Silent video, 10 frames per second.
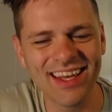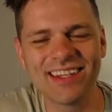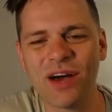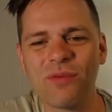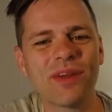
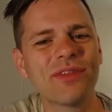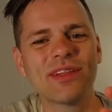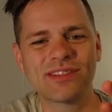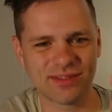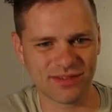Now, whether
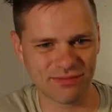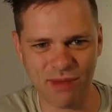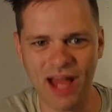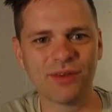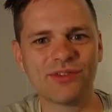that's
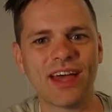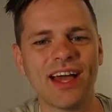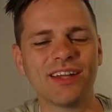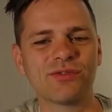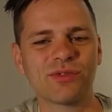
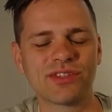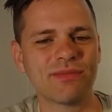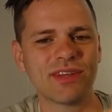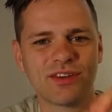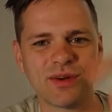bioscience or
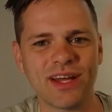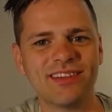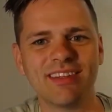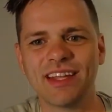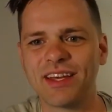something
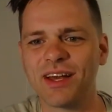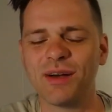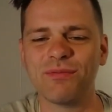crazy like